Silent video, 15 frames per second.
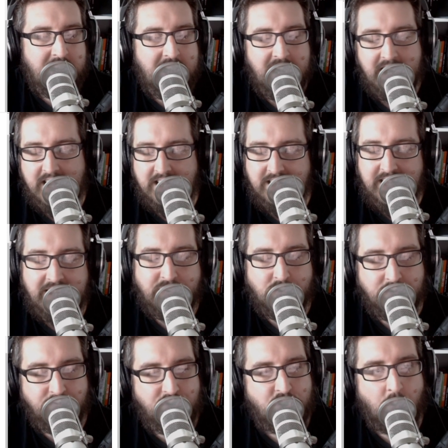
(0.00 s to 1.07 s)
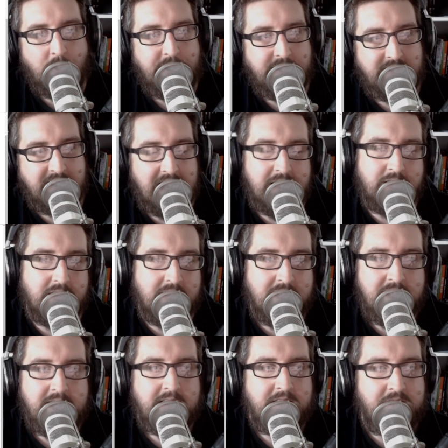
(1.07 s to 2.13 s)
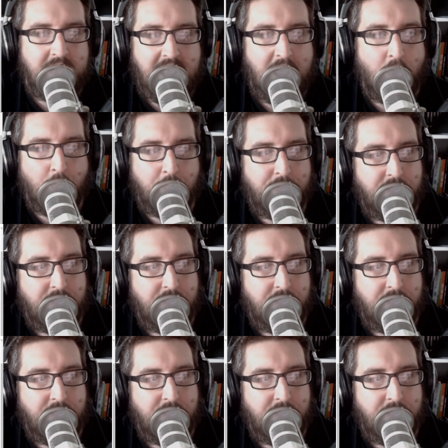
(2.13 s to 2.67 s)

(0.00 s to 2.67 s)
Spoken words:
and they sort of joined together to help